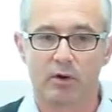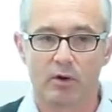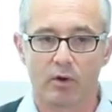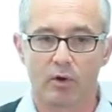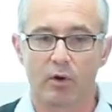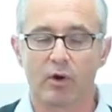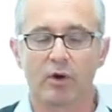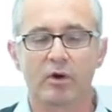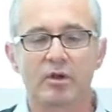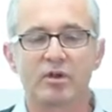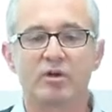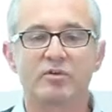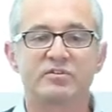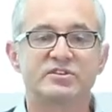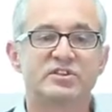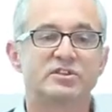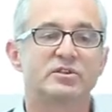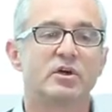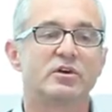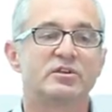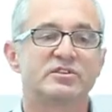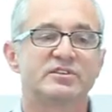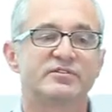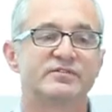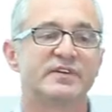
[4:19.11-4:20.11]
All of
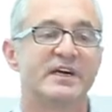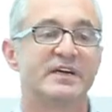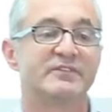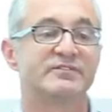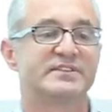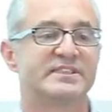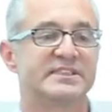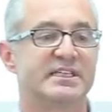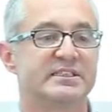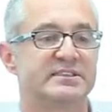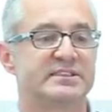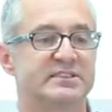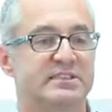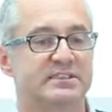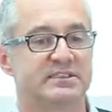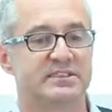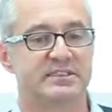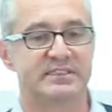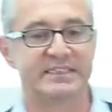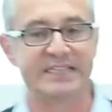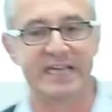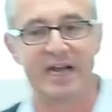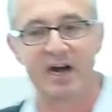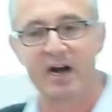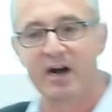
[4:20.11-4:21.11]
those five senses,
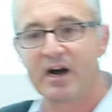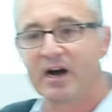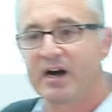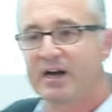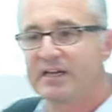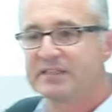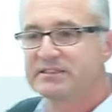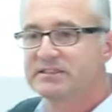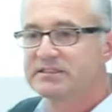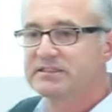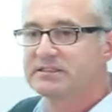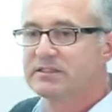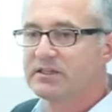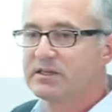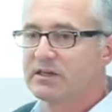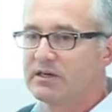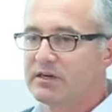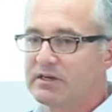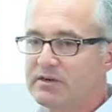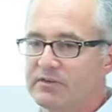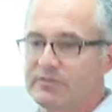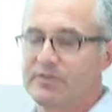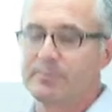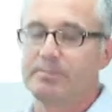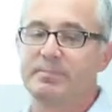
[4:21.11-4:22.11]
the eyes
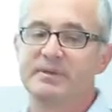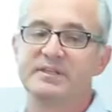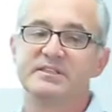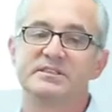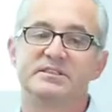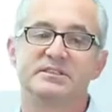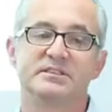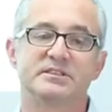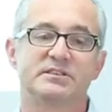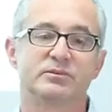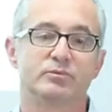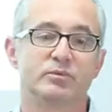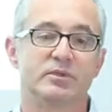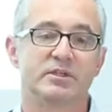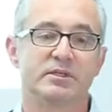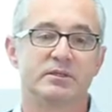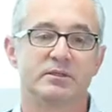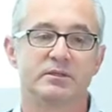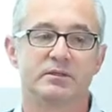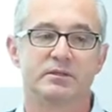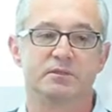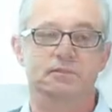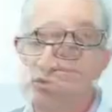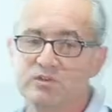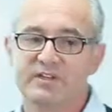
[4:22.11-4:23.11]
are the busiest one.
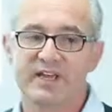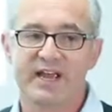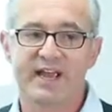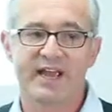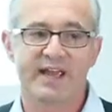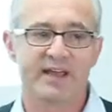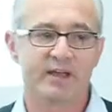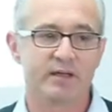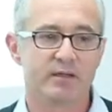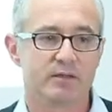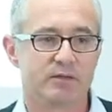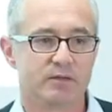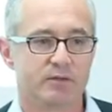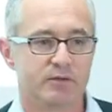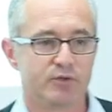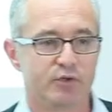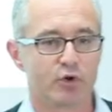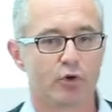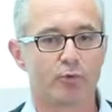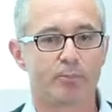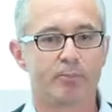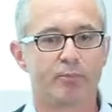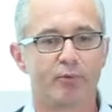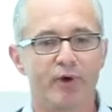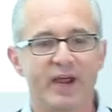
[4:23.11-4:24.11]
Today,
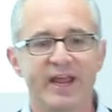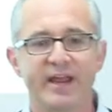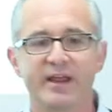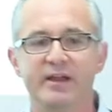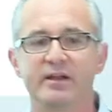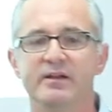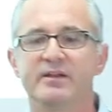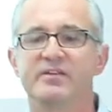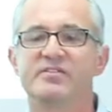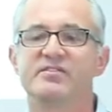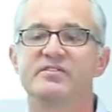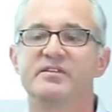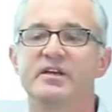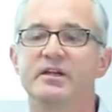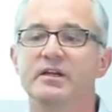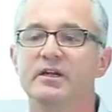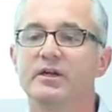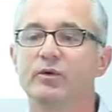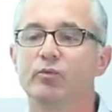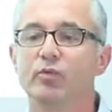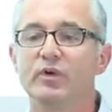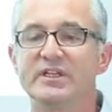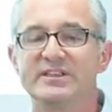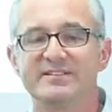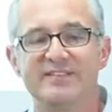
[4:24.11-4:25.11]
your brain is
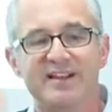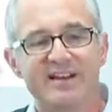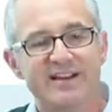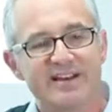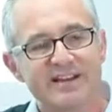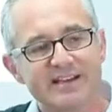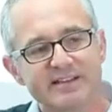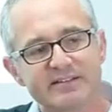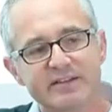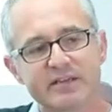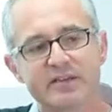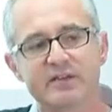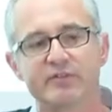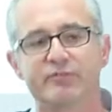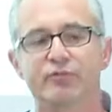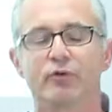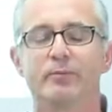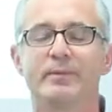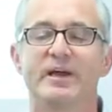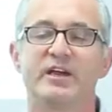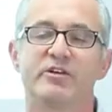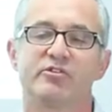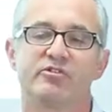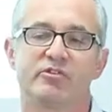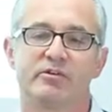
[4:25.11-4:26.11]
dealing with deleting
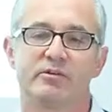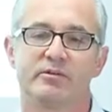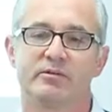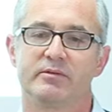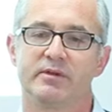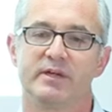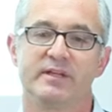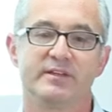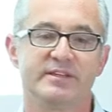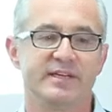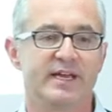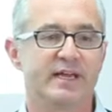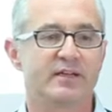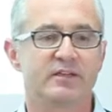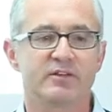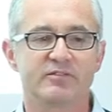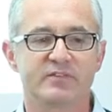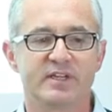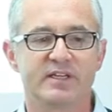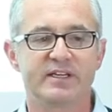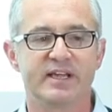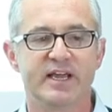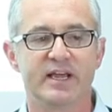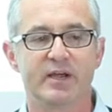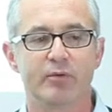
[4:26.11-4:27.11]
information. At the end of
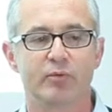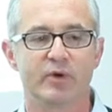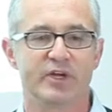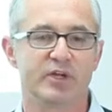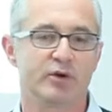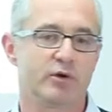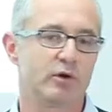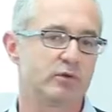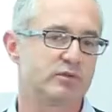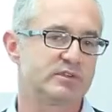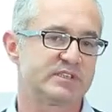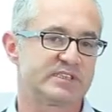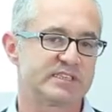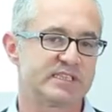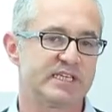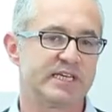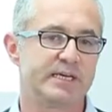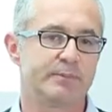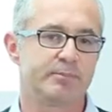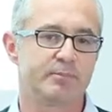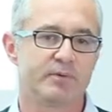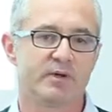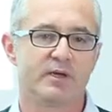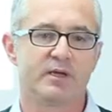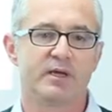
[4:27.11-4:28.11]
the day, when you go to
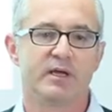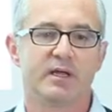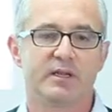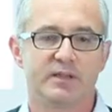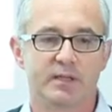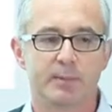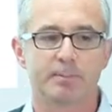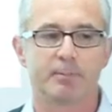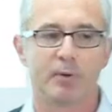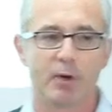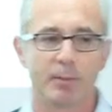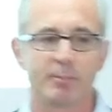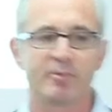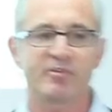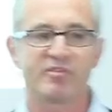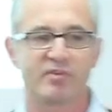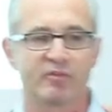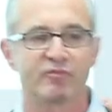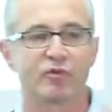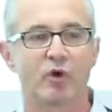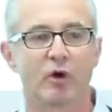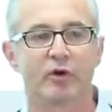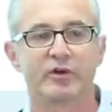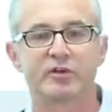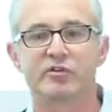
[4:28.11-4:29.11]
sleep, the purpose
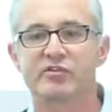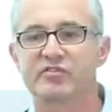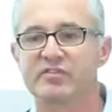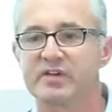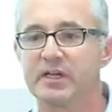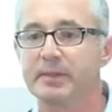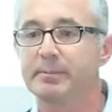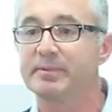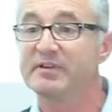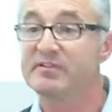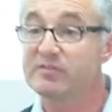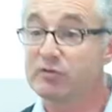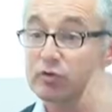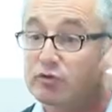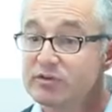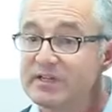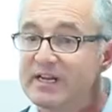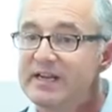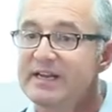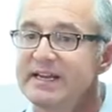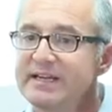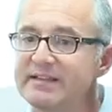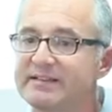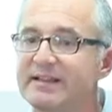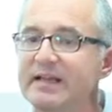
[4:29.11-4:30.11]
of going to sleep is to
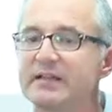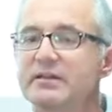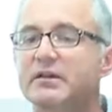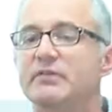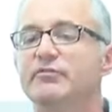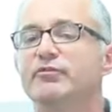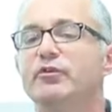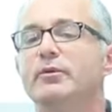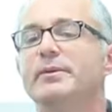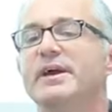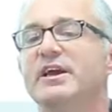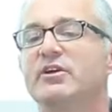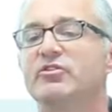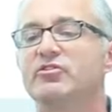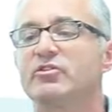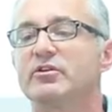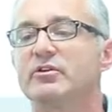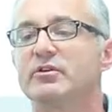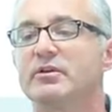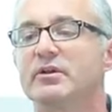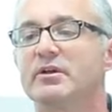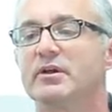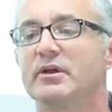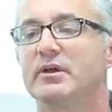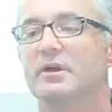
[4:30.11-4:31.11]
delete that information.